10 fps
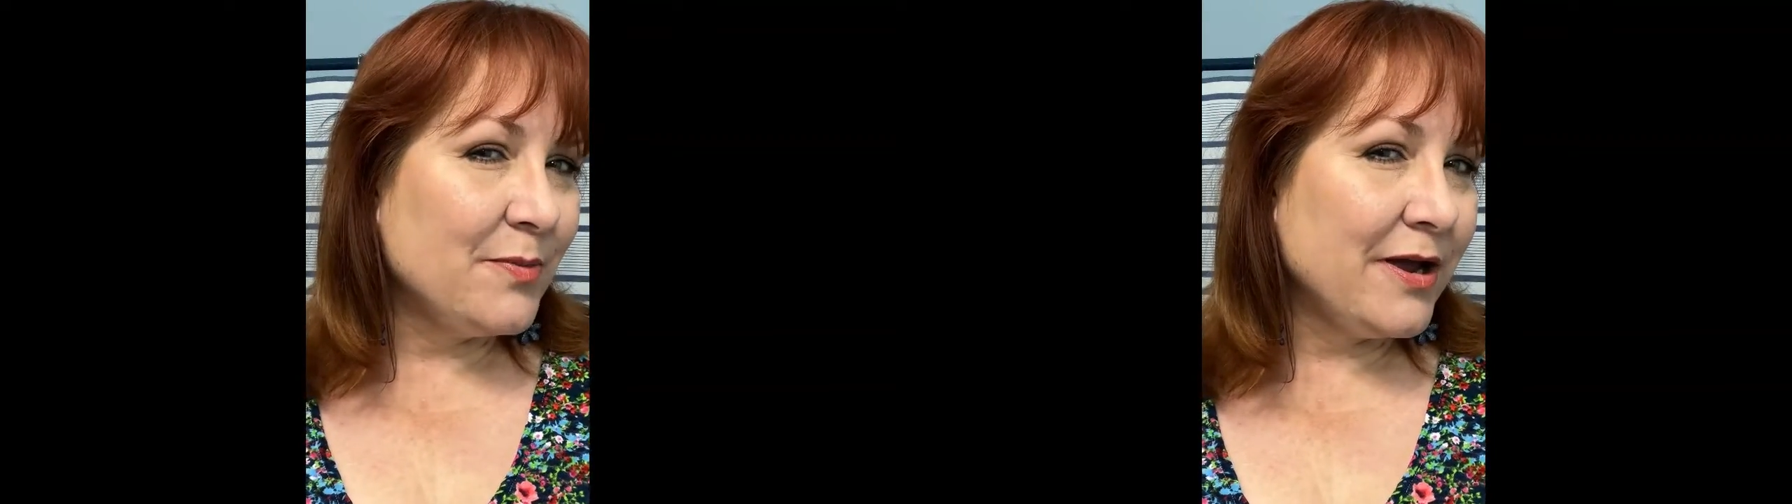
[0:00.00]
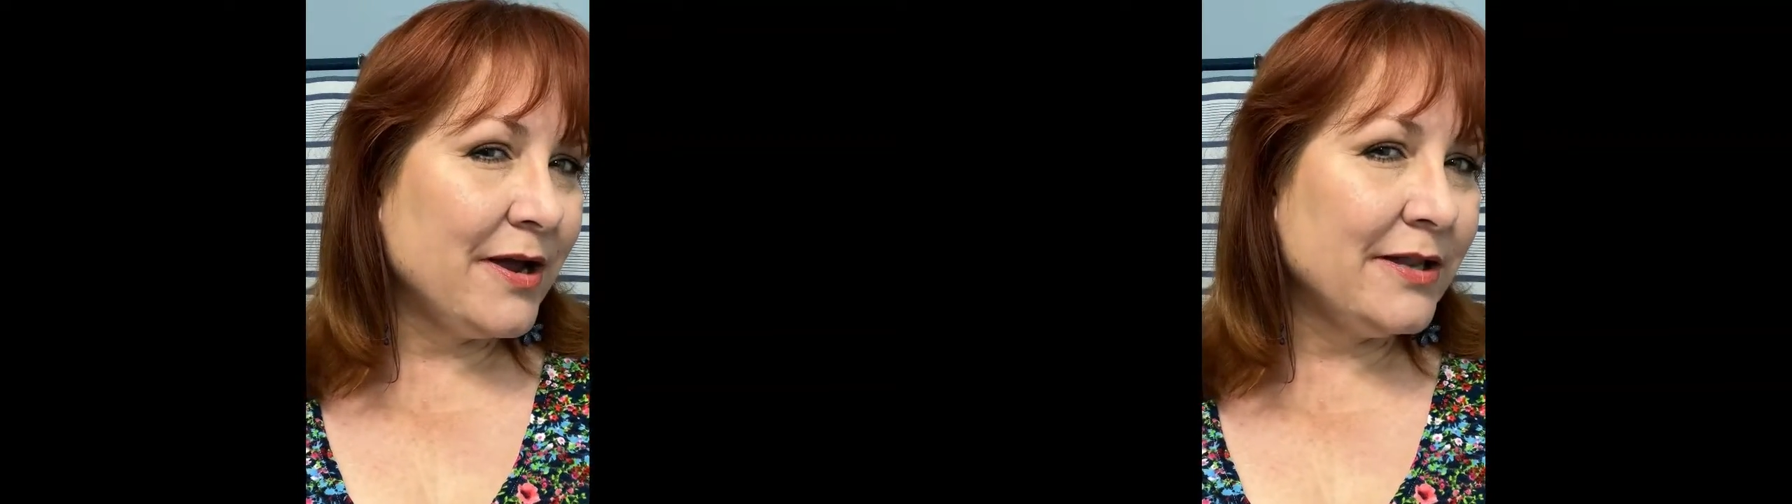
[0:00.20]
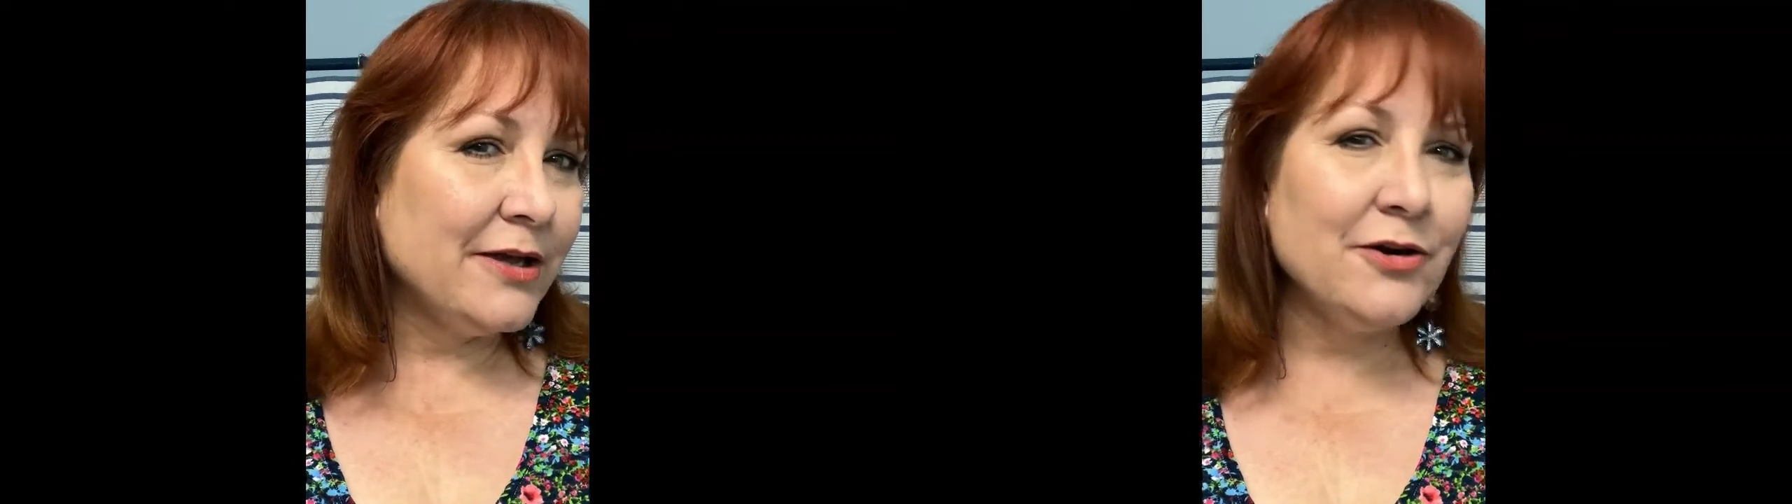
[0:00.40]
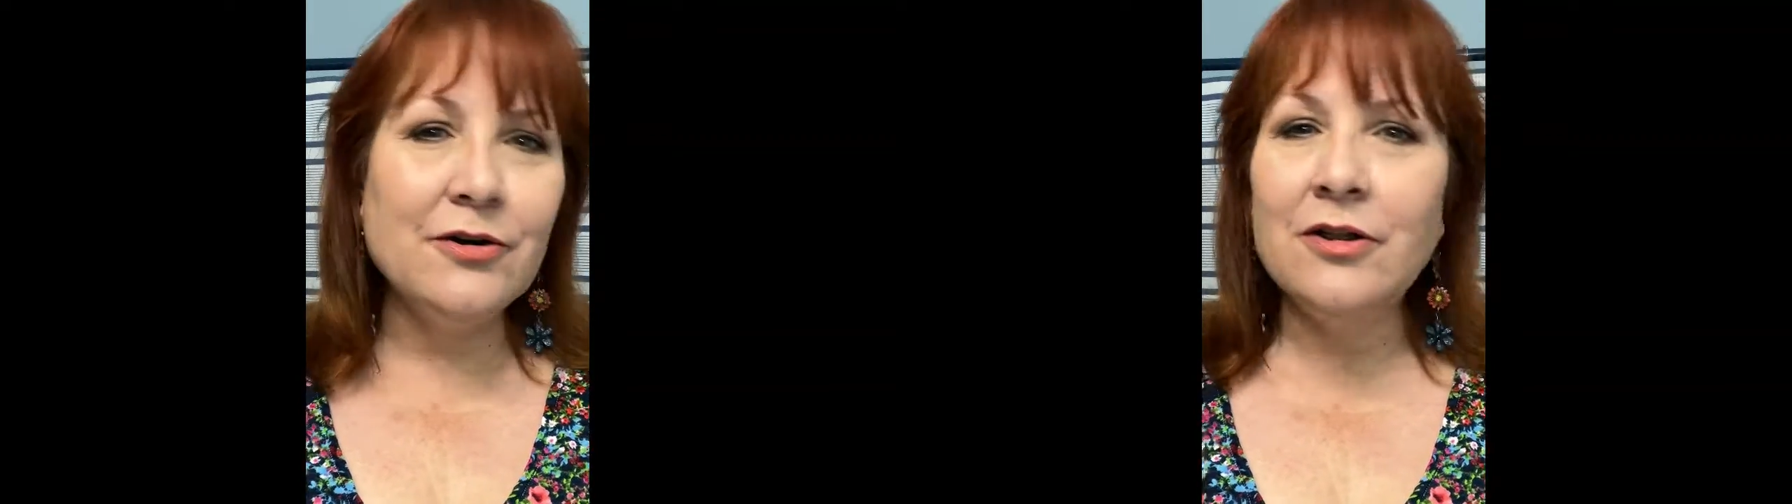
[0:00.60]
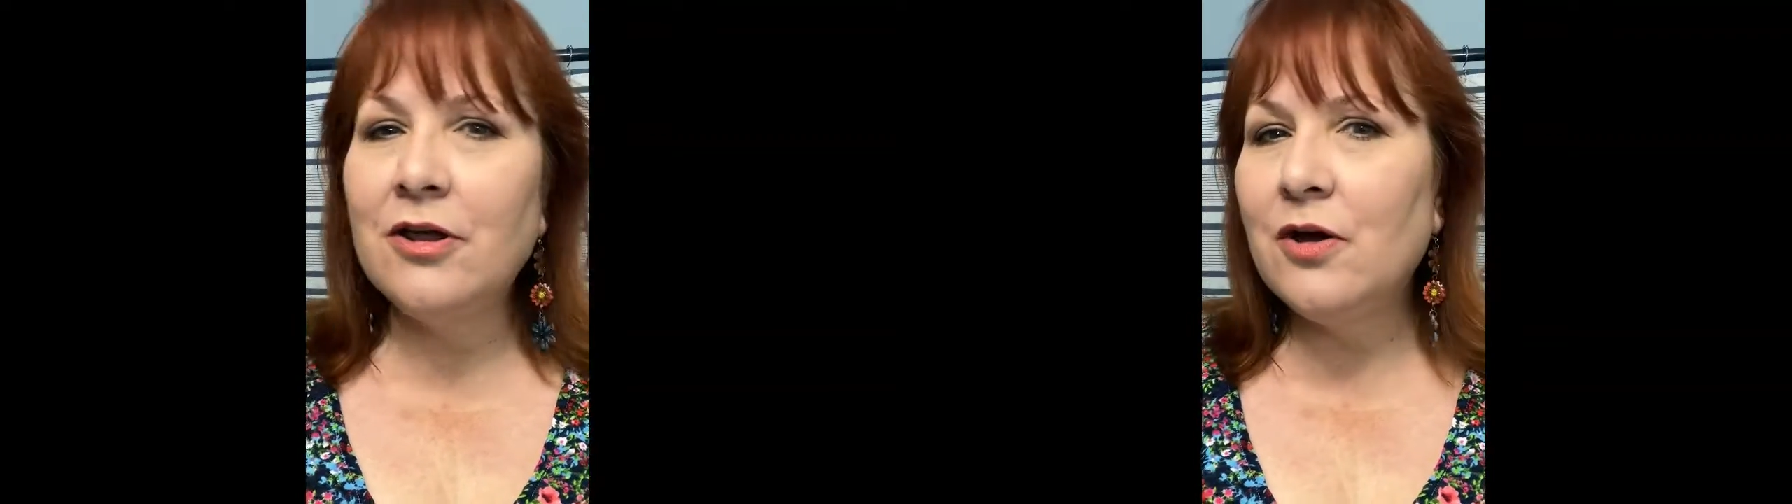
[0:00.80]
my eyeliner
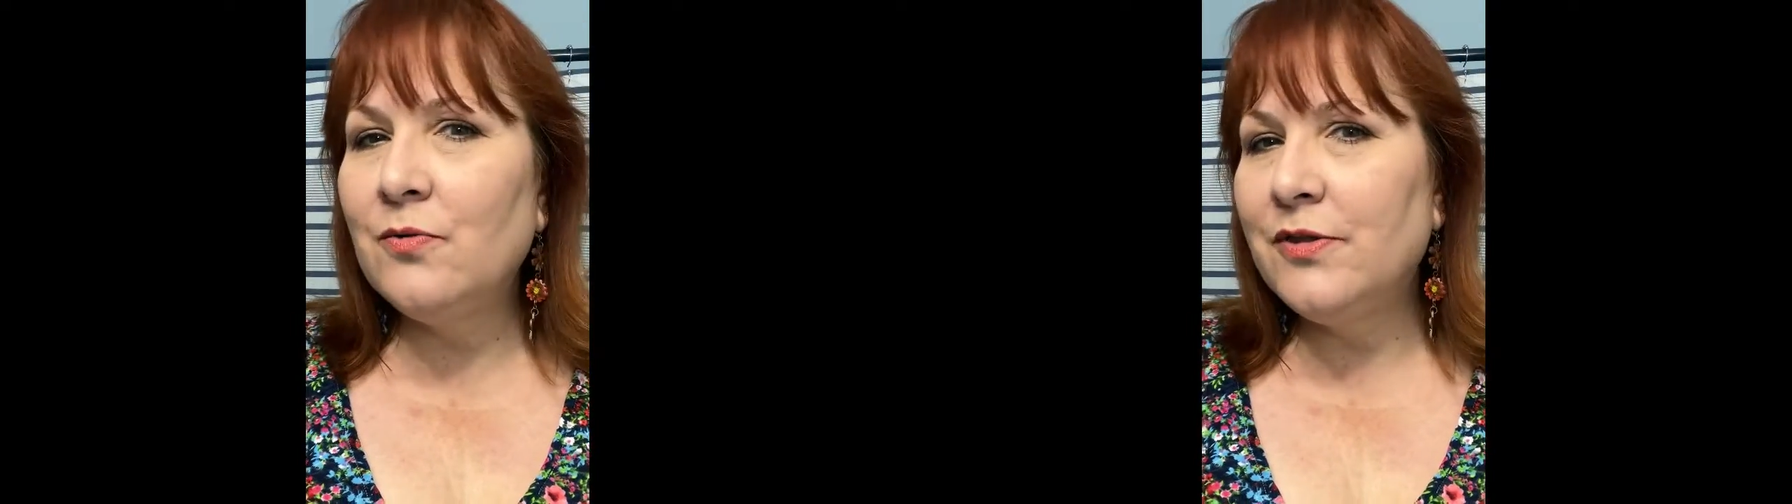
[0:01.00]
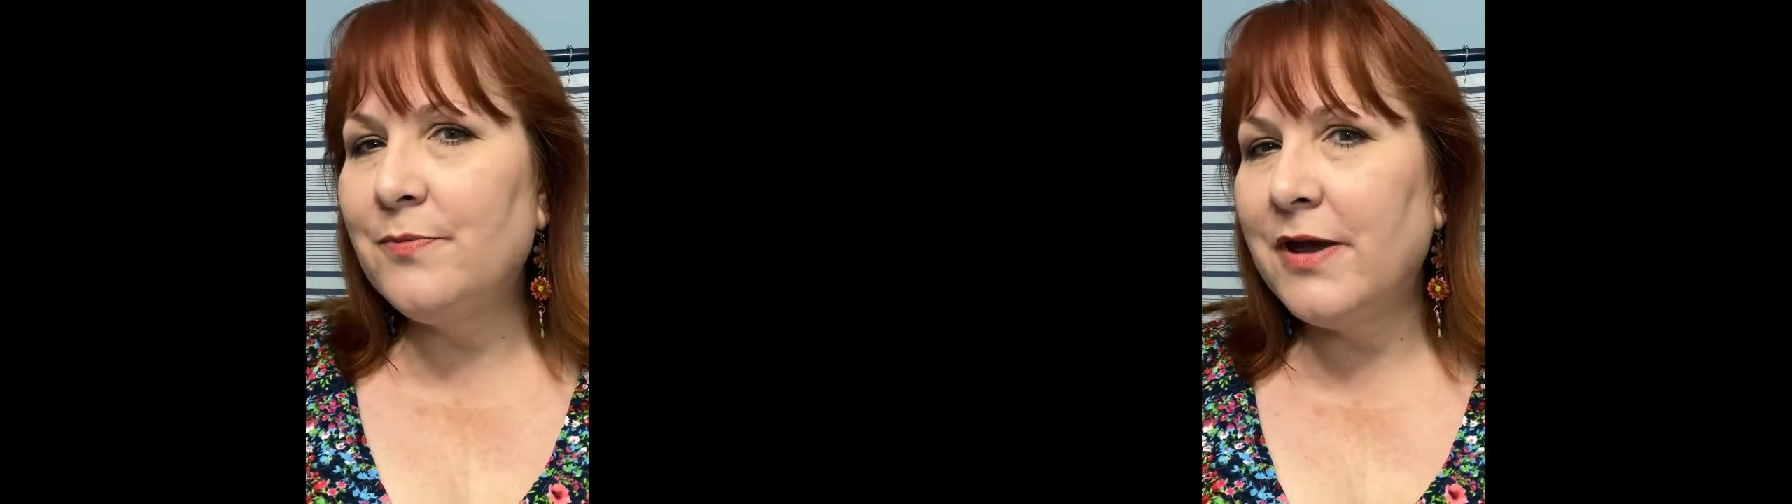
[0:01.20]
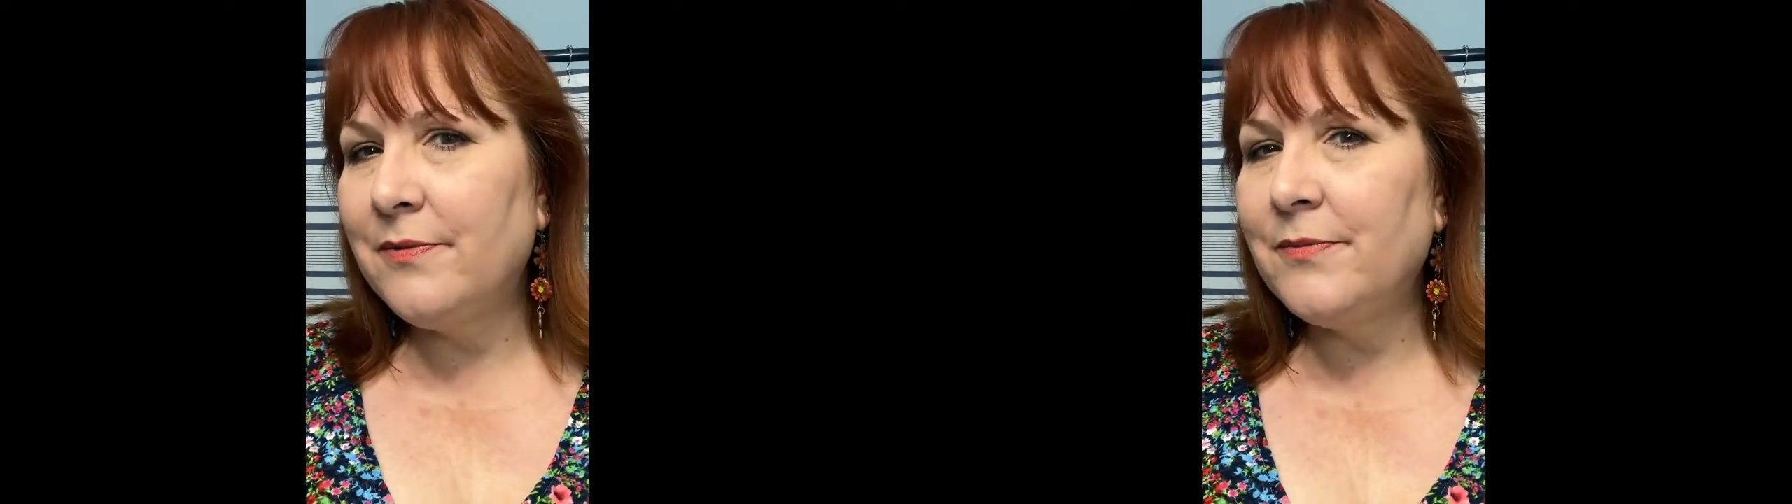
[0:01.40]
along with my